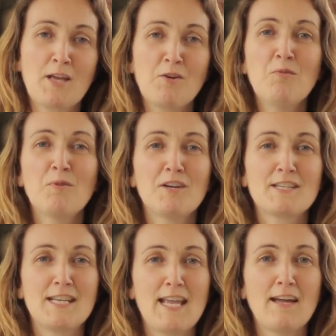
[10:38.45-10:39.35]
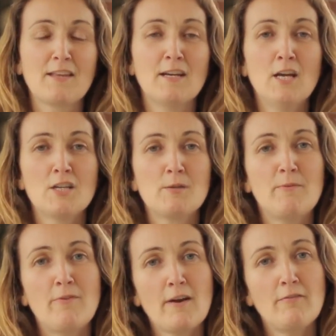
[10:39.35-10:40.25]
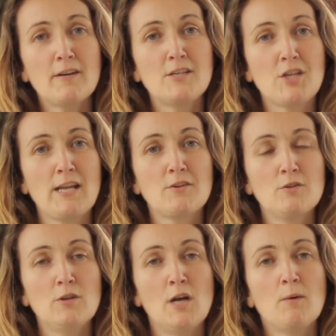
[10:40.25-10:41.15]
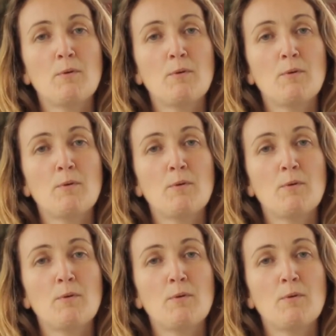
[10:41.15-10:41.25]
they all work together to be very, very gentle,